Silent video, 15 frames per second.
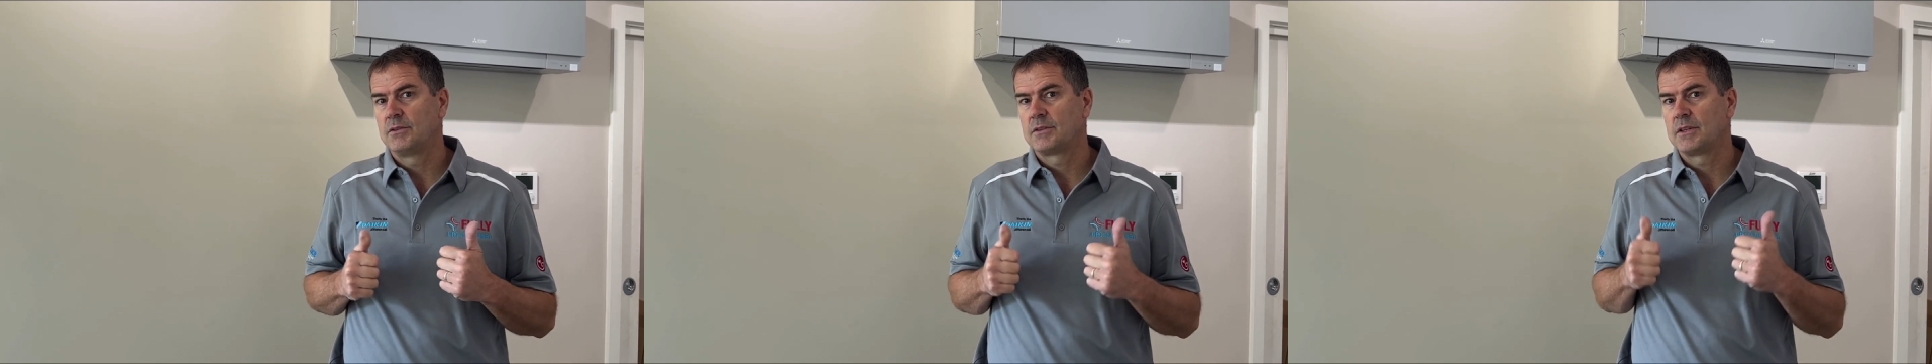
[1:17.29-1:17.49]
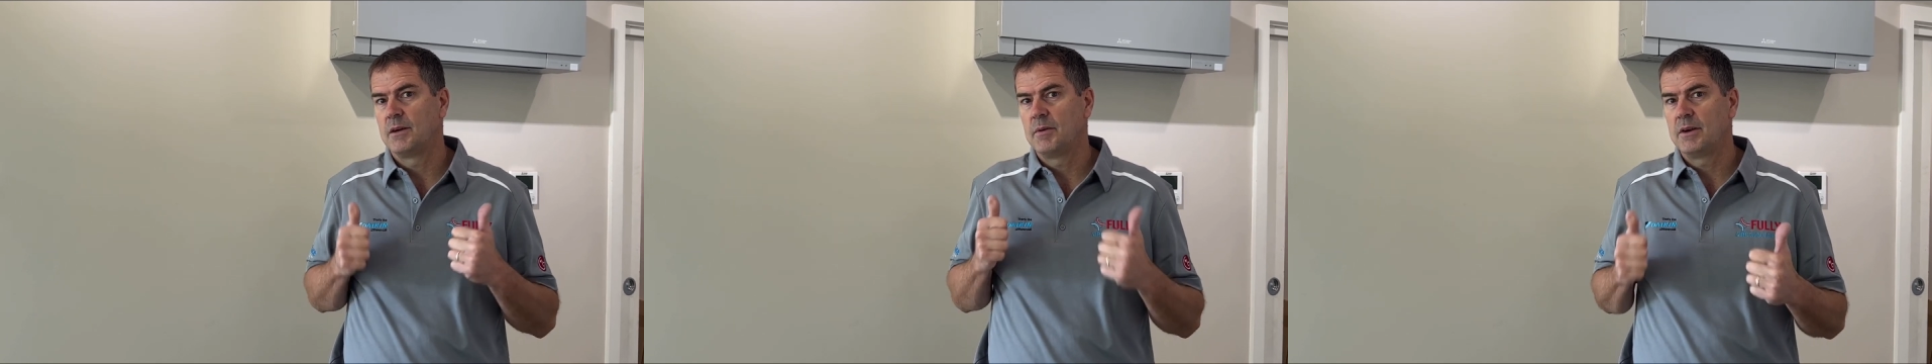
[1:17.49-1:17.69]

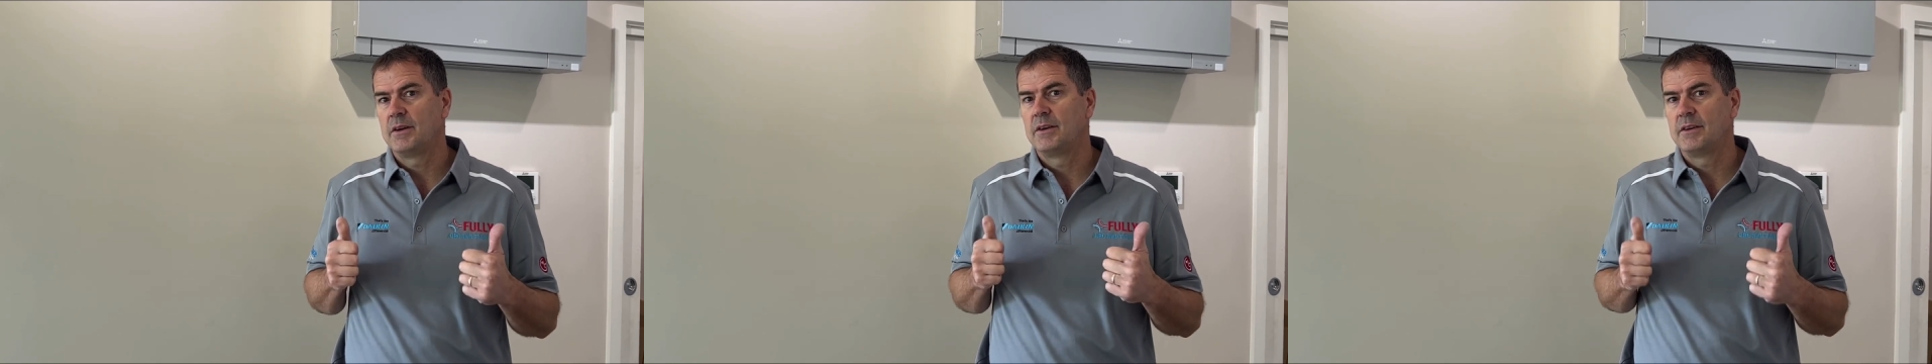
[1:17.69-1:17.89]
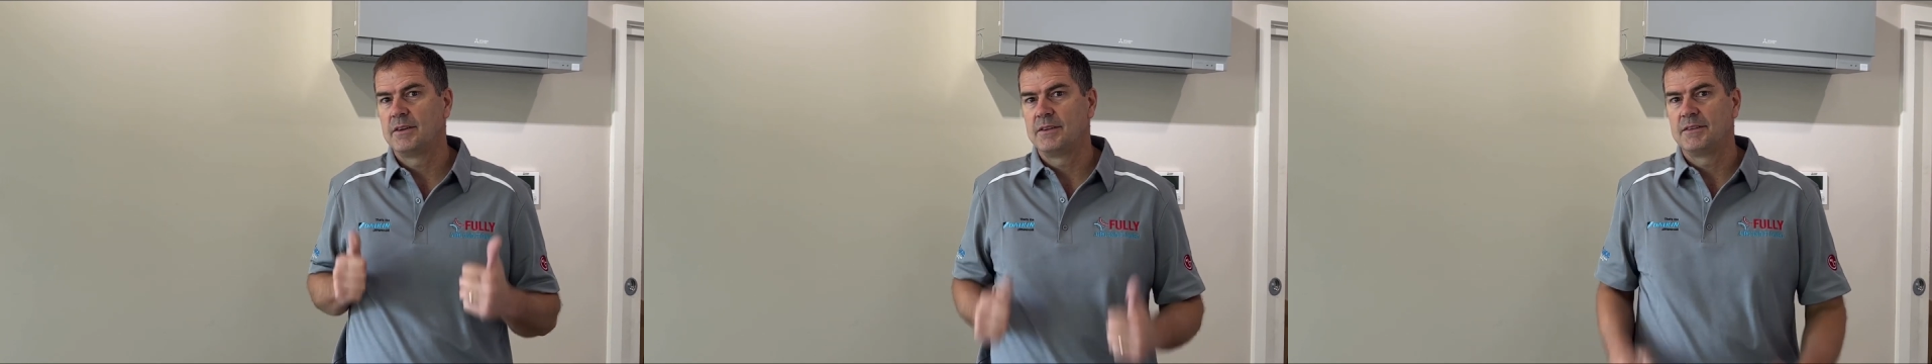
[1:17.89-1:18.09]
summer
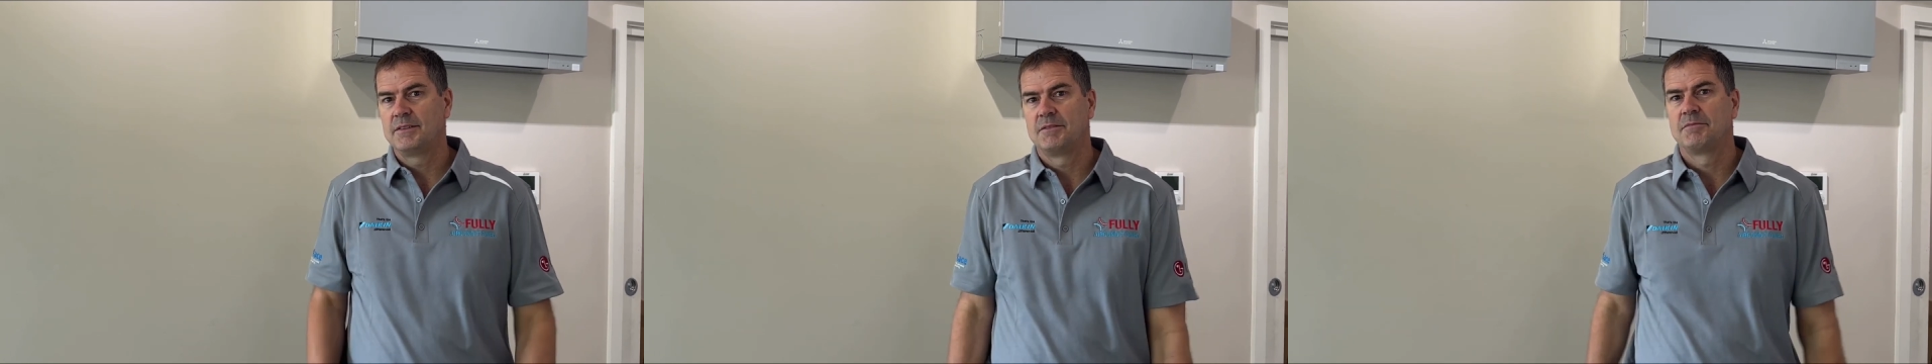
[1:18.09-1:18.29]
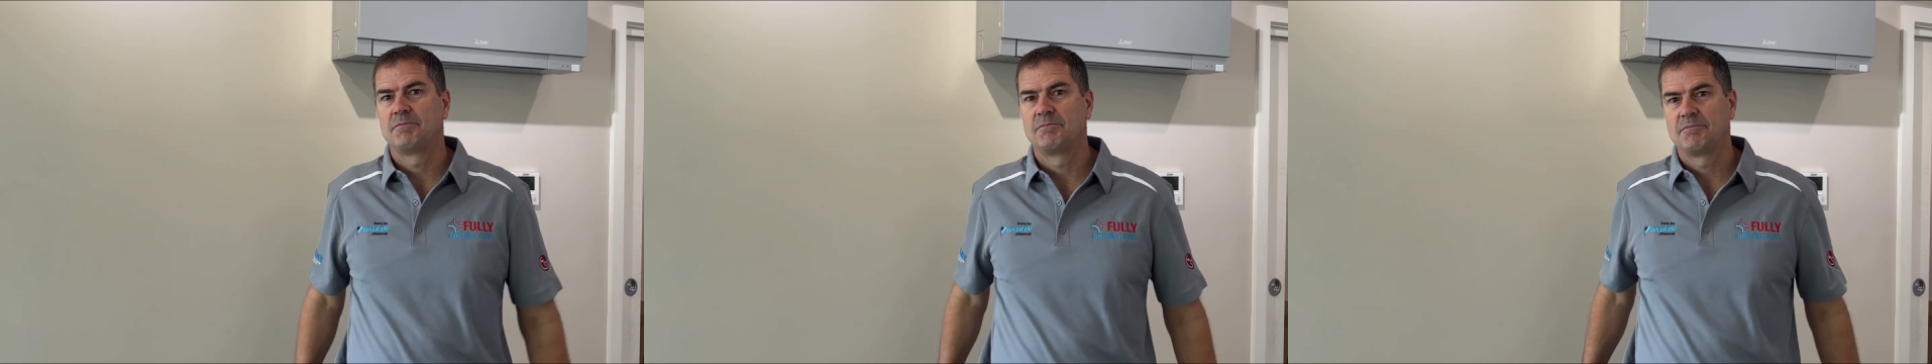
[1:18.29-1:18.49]

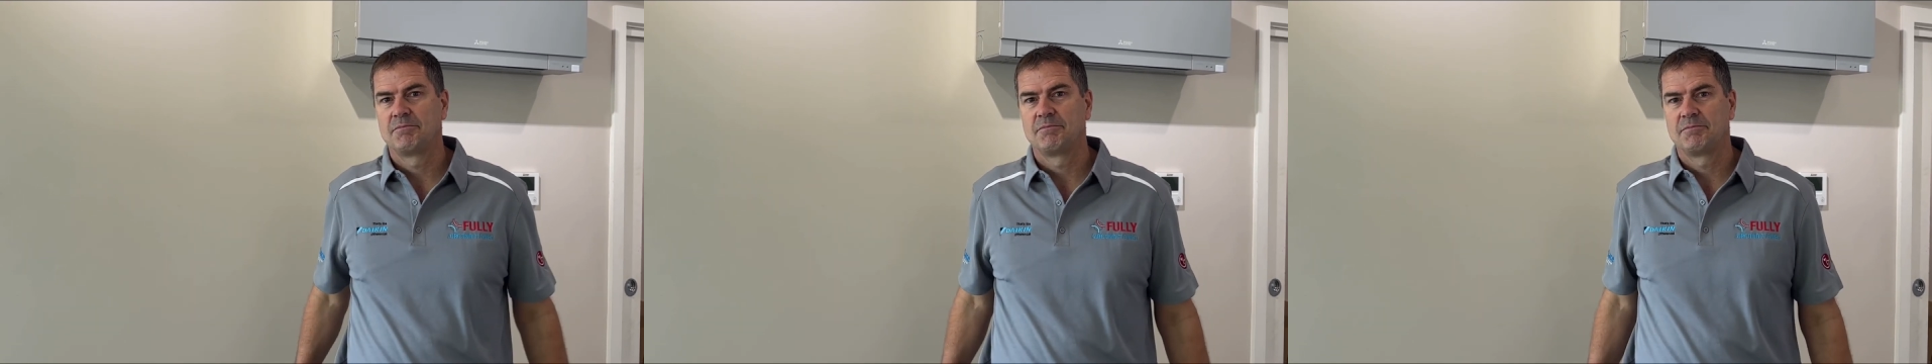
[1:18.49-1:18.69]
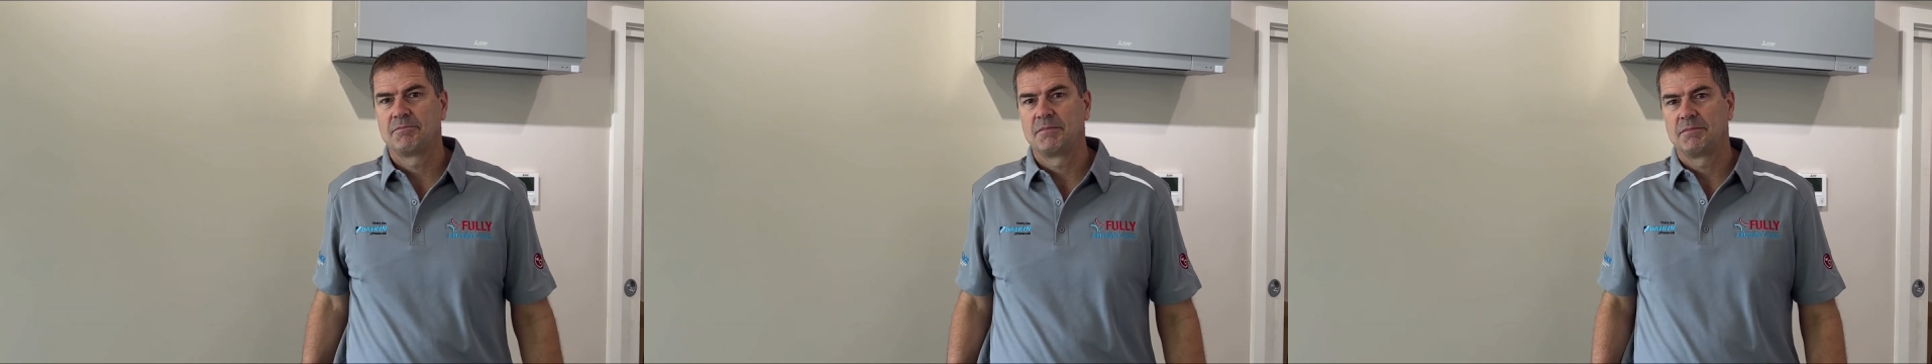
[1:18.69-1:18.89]
and
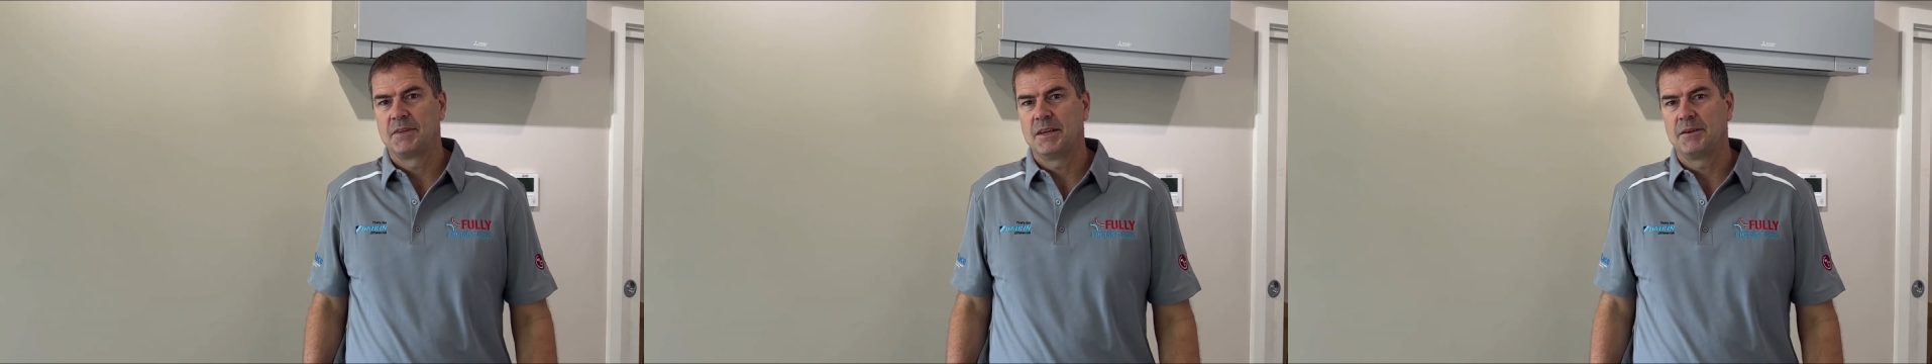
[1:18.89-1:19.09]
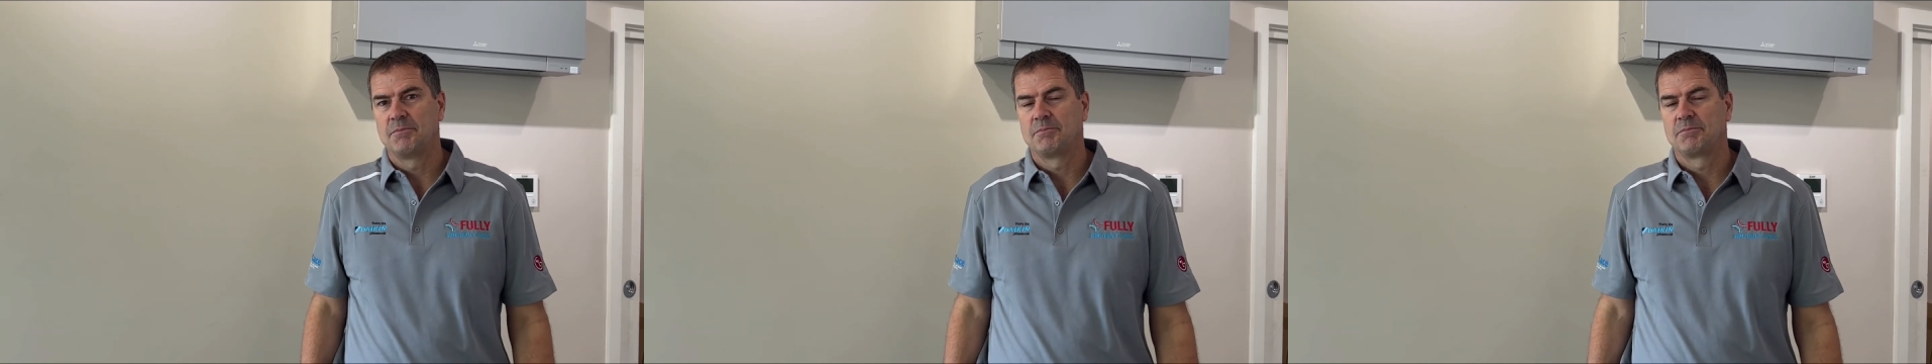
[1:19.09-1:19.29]
yeah.